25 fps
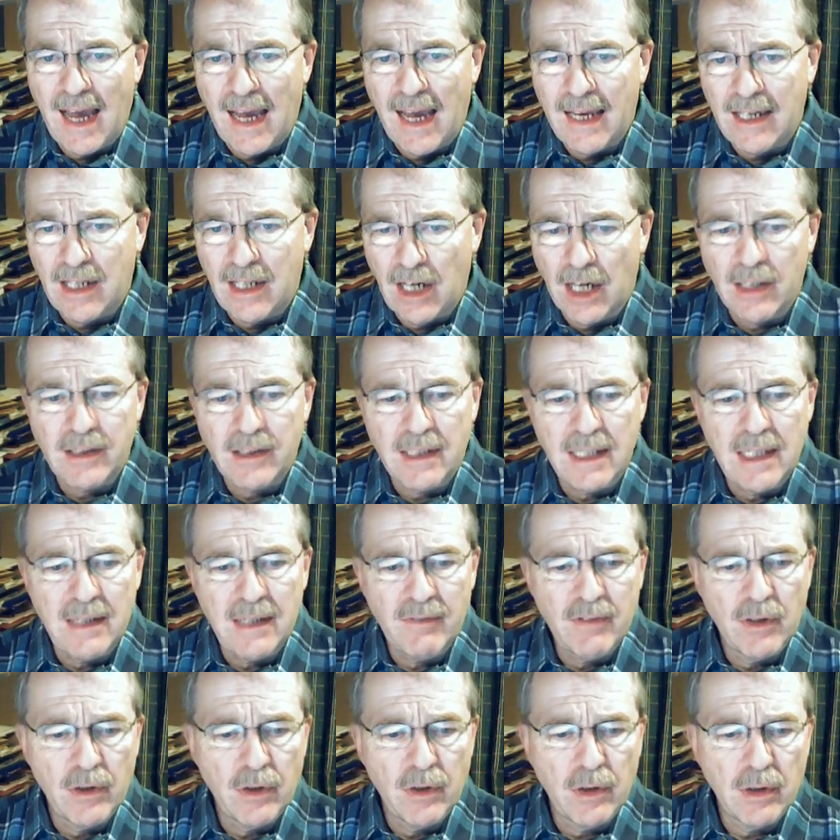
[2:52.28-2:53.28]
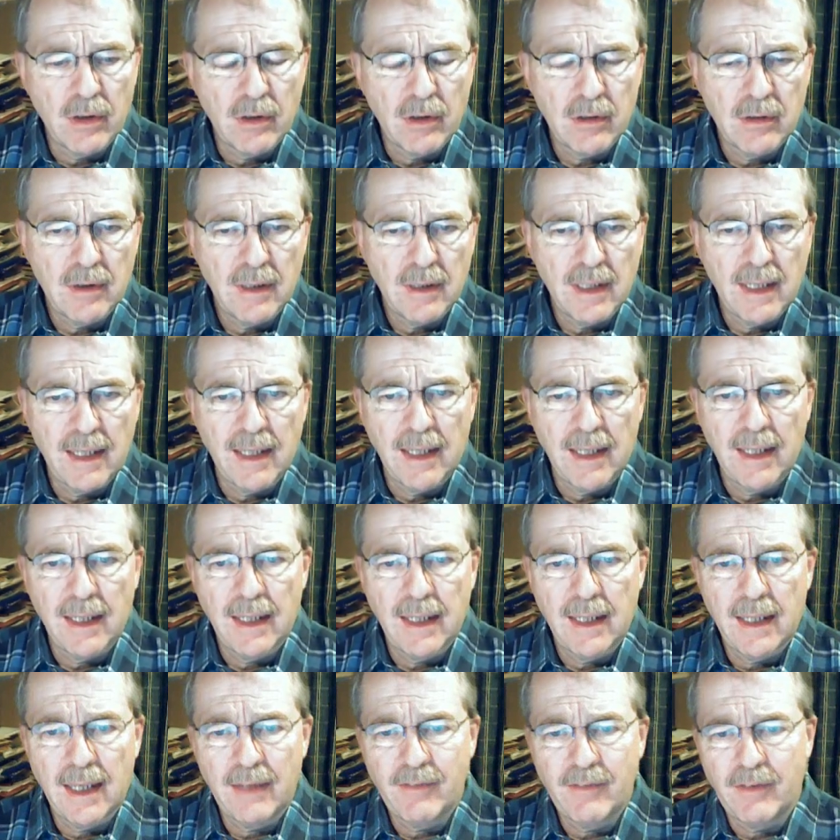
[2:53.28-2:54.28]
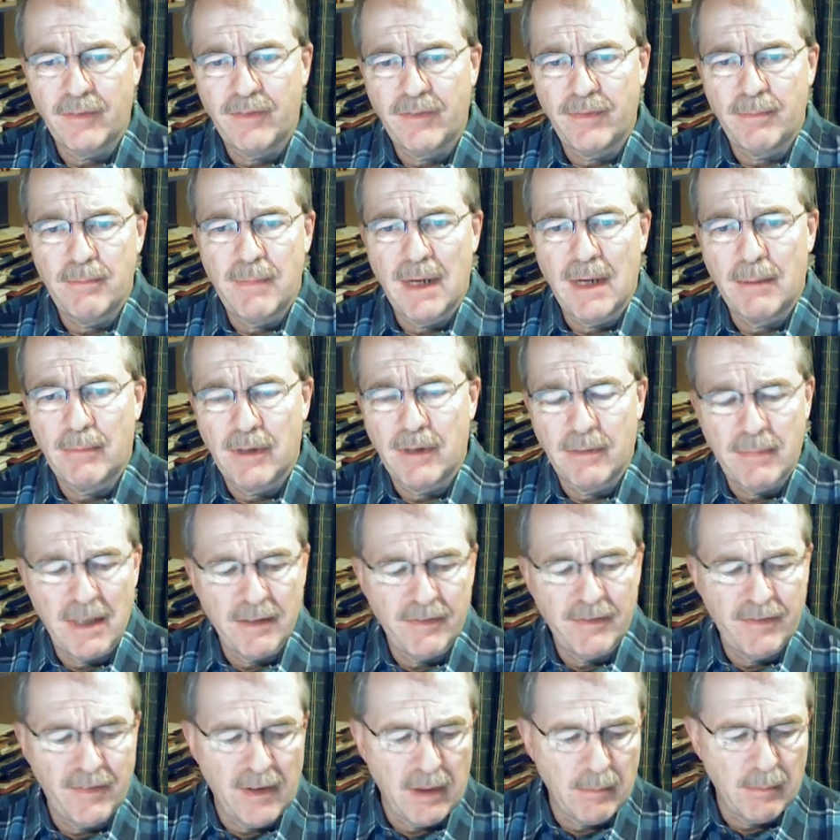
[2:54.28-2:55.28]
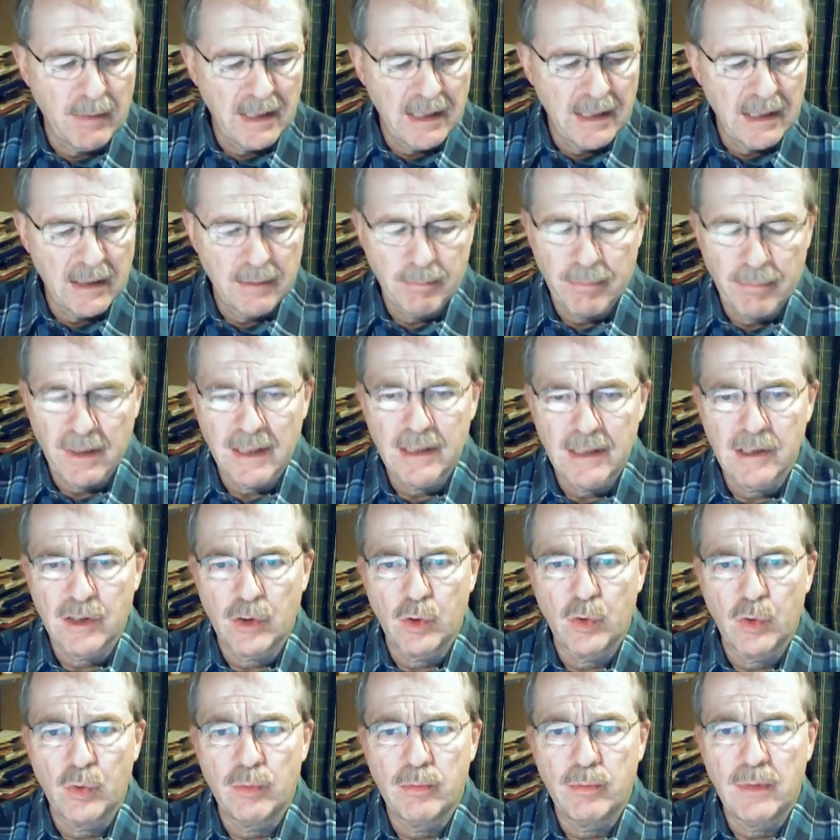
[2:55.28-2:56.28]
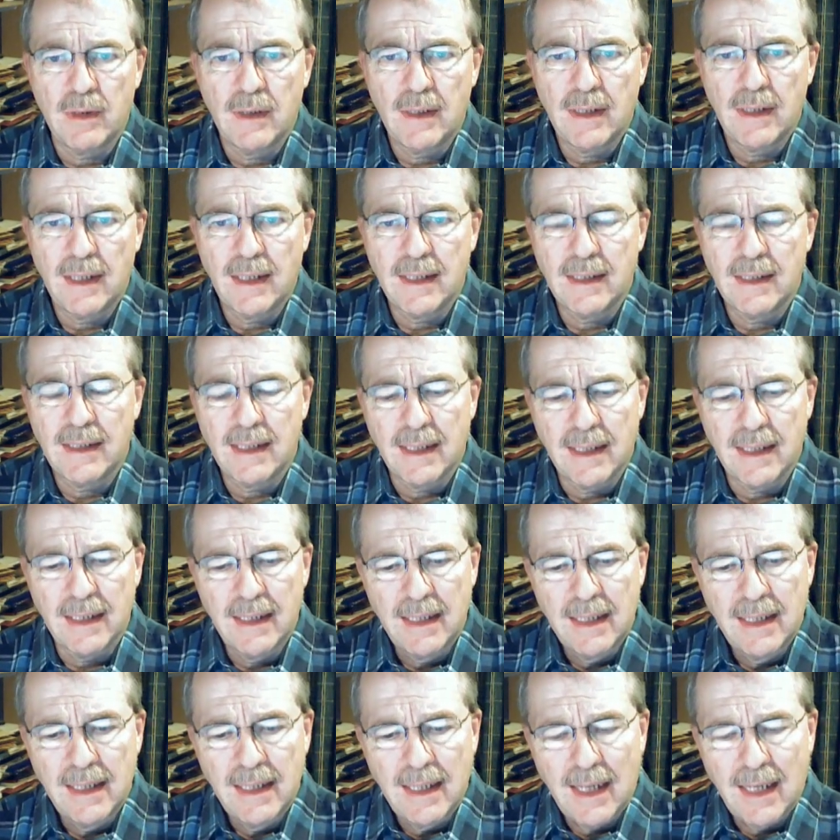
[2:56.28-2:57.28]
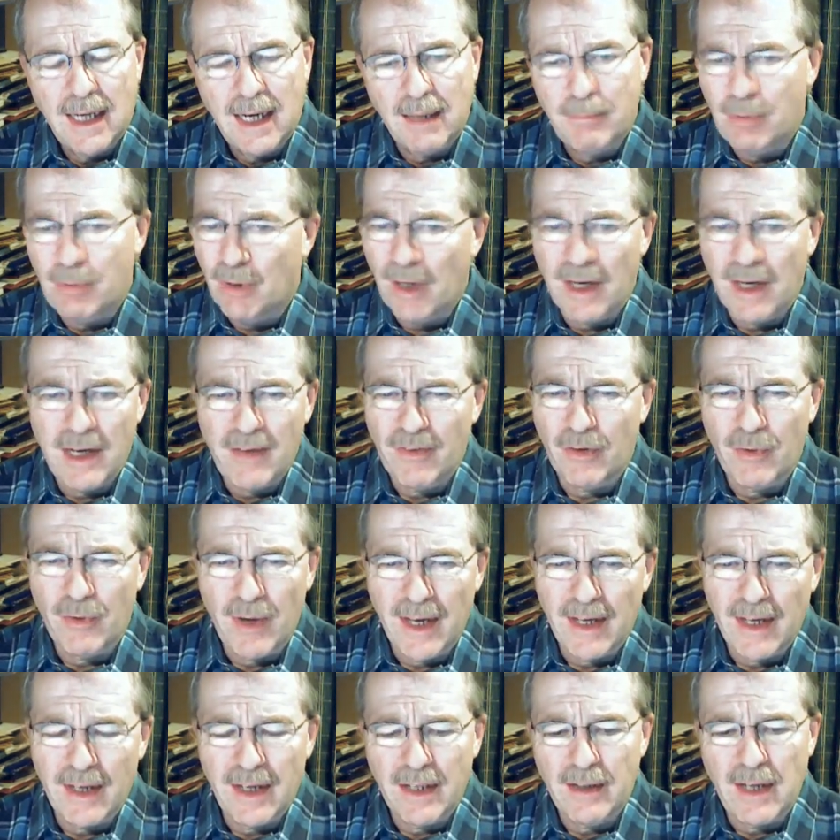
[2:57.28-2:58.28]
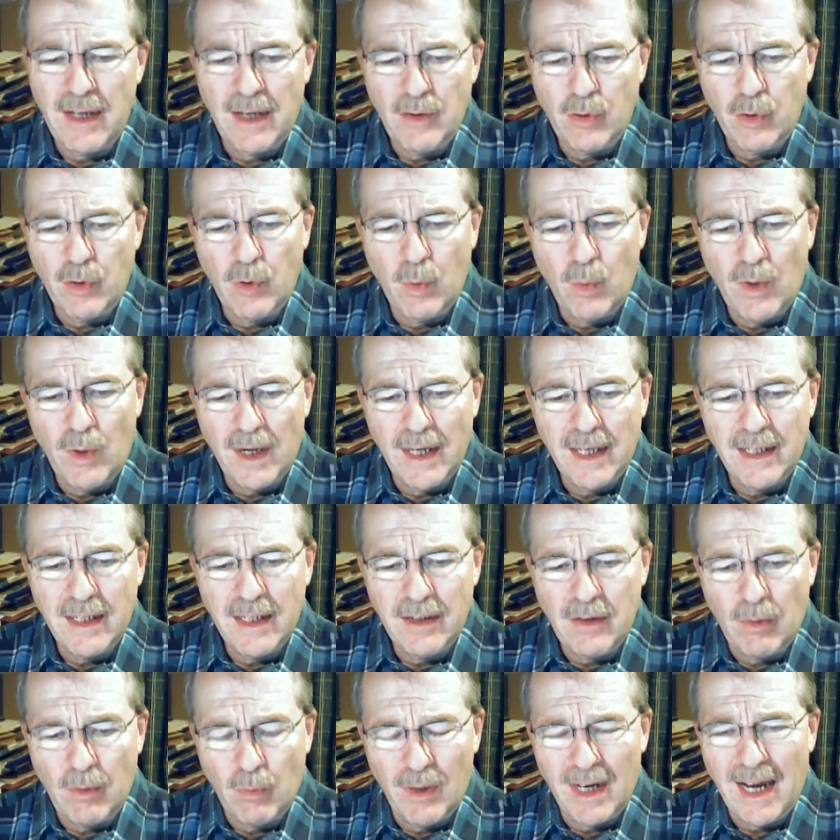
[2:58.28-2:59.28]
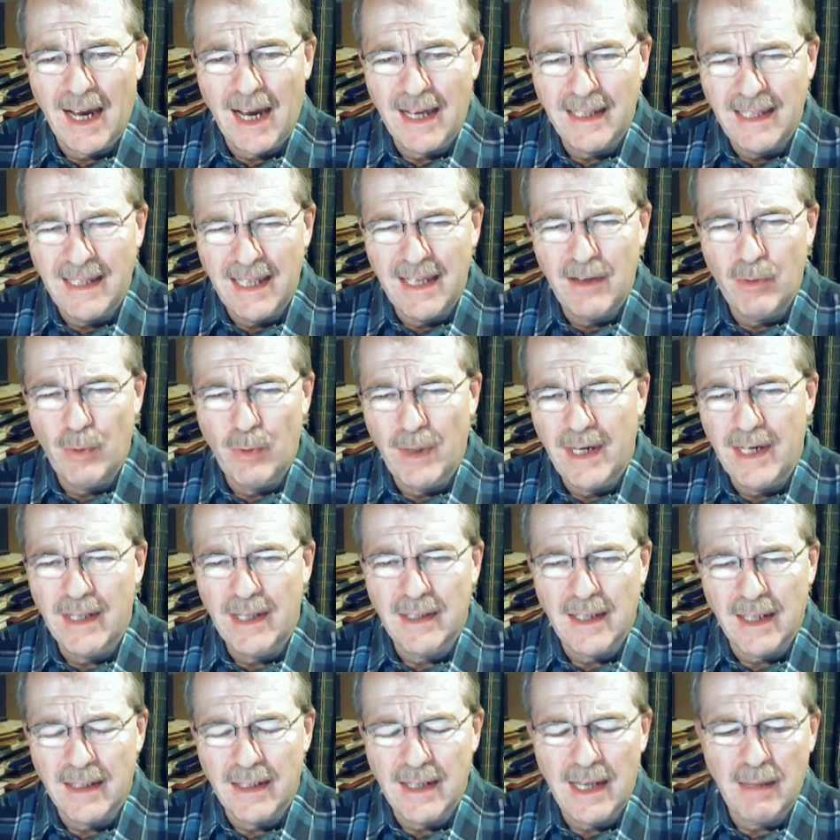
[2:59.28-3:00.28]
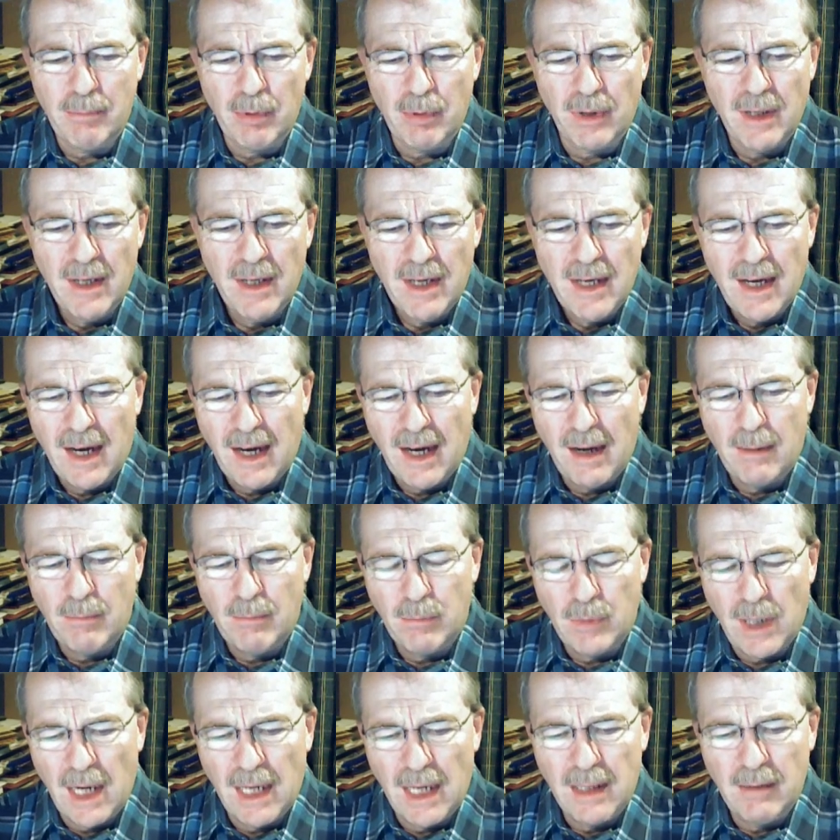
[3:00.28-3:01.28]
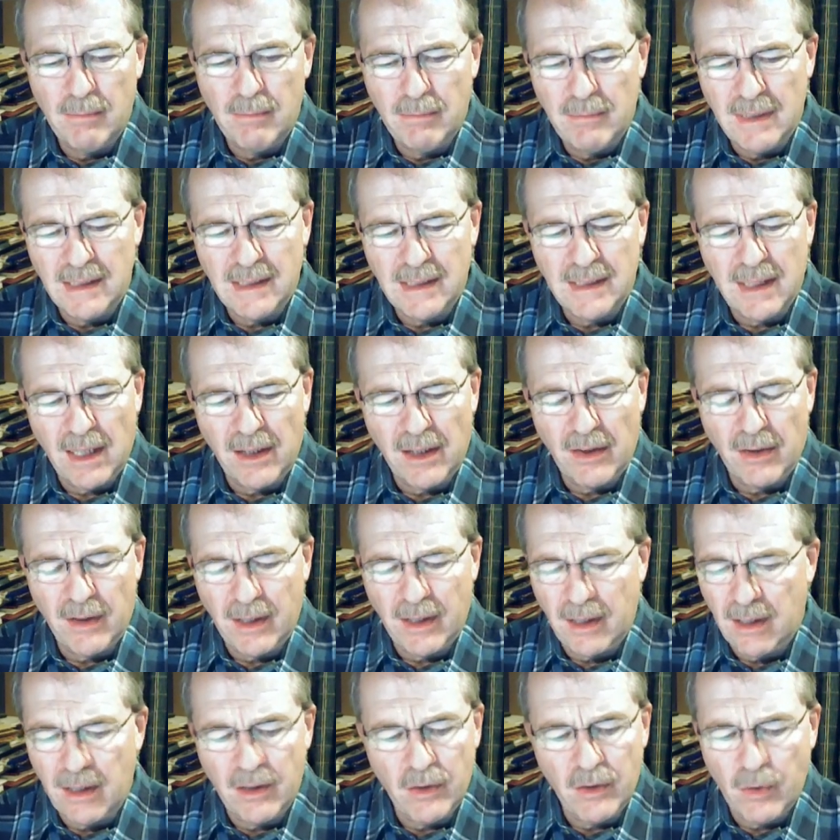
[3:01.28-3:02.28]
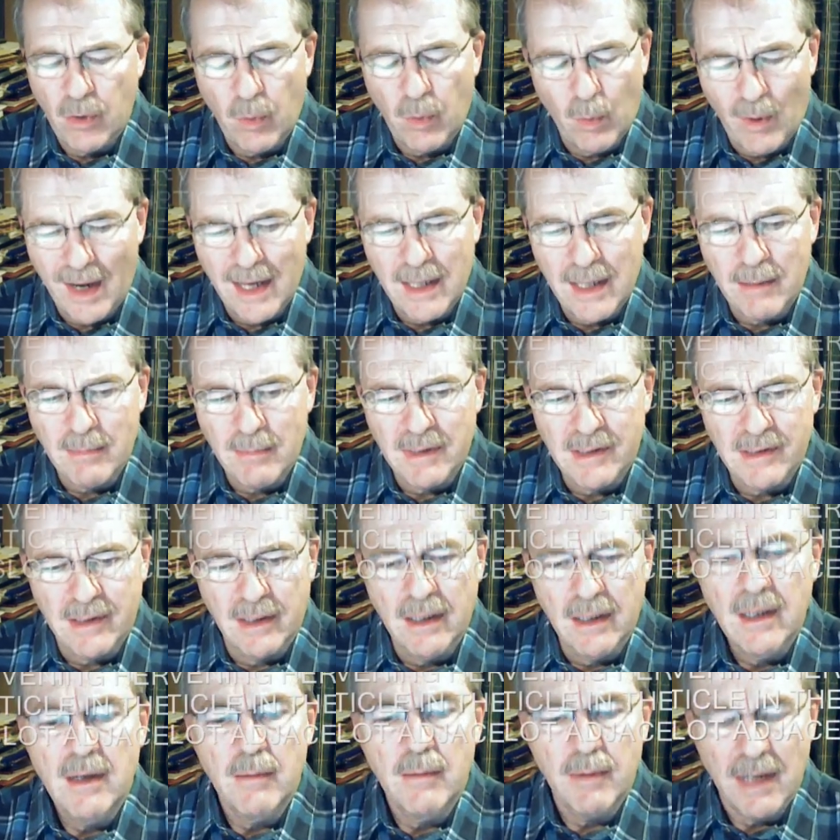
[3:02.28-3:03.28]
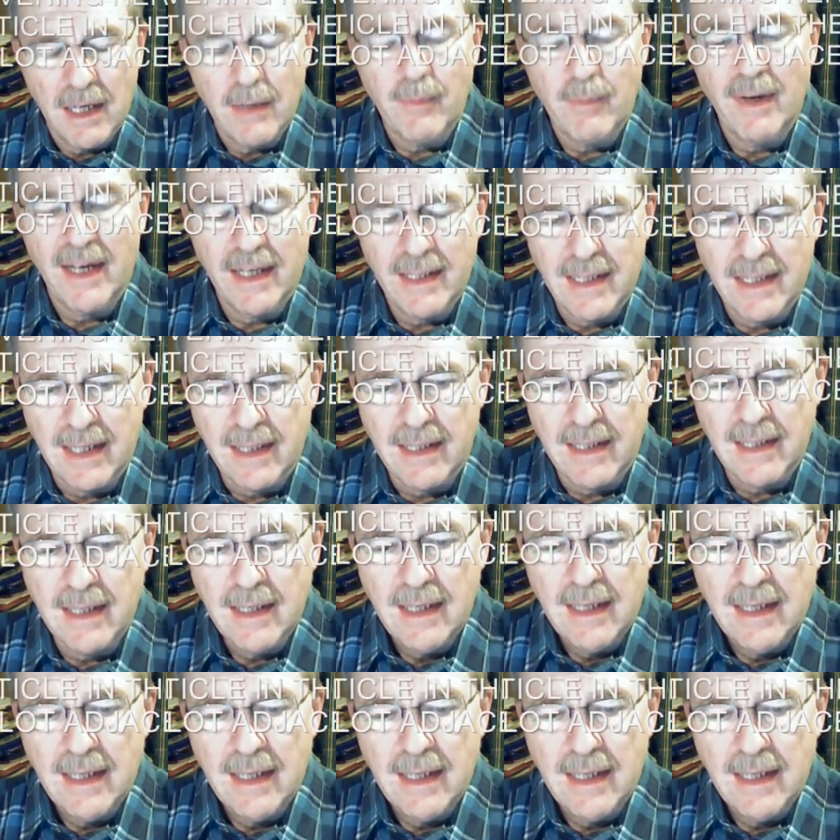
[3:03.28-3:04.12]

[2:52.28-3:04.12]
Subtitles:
I got the Evening Herald. I have a member of my family here brings it home, and but I never read it. I don't know why I didn't. Well, I did read it that night, but I missed that article. I don't know why I missed it. Anyway, I did.